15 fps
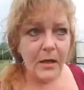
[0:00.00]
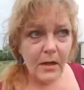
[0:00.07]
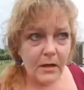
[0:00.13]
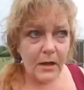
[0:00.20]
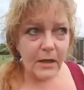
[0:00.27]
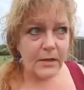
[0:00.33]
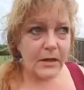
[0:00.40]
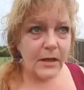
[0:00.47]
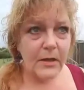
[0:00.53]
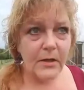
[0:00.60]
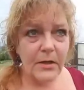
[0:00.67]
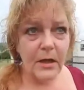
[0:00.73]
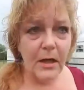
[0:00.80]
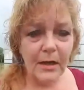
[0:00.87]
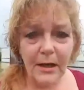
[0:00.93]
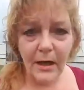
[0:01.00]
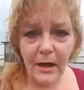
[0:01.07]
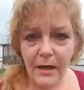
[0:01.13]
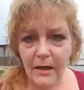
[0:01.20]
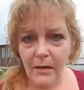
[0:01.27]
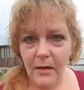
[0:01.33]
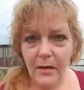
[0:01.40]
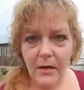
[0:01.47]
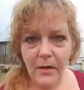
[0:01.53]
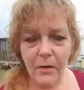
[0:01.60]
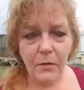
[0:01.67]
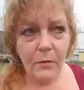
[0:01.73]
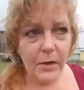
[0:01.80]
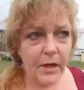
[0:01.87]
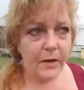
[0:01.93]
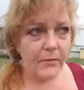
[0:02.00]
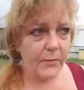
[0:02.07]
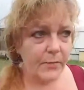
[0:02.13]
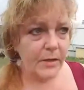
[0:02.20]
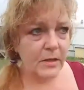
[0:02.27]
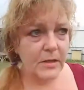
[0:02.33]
Again, we have been